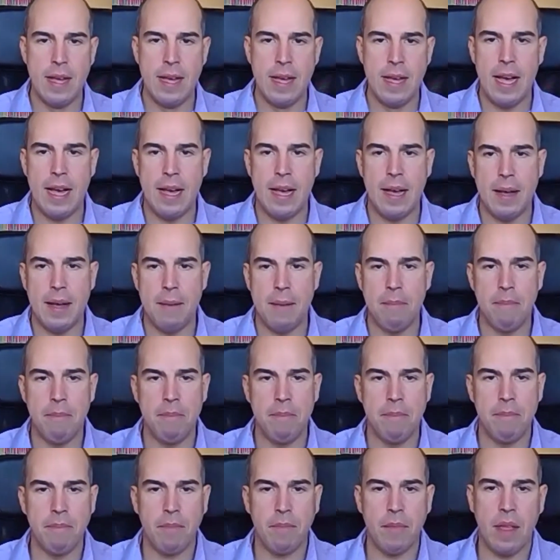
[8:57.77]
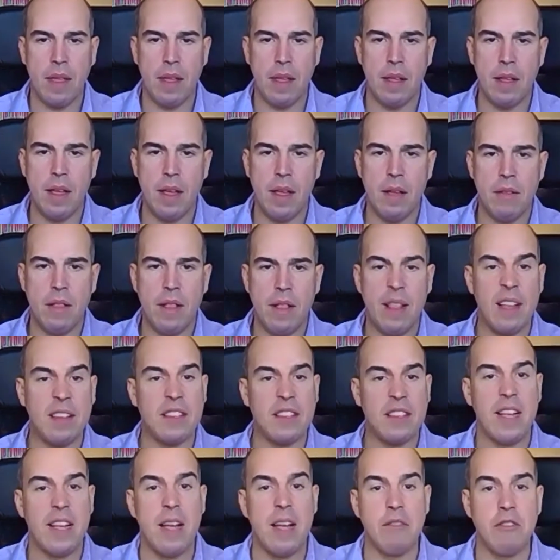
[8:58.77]
Last
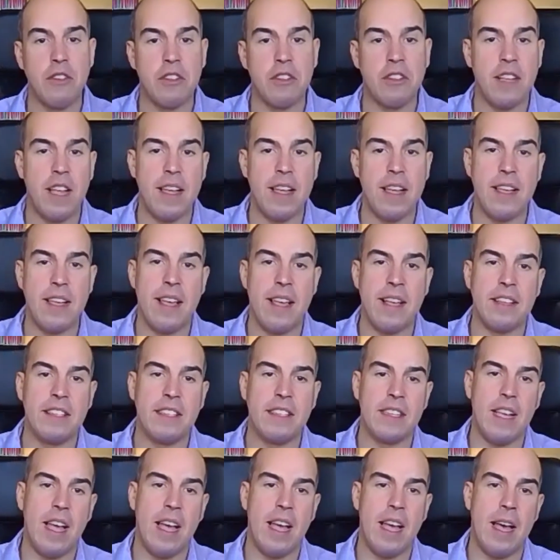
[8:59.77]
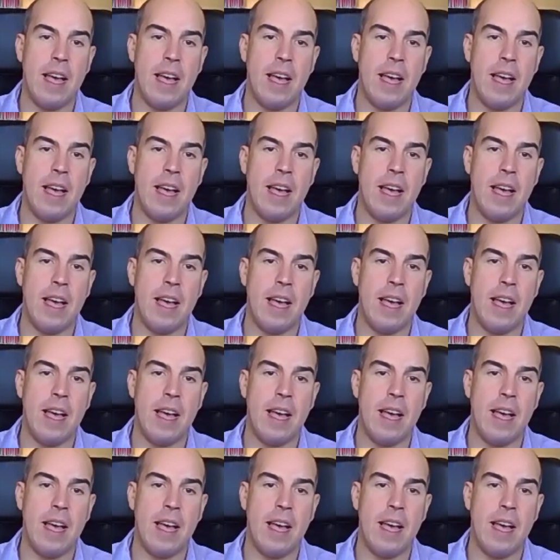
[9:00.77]
thing I'd just say is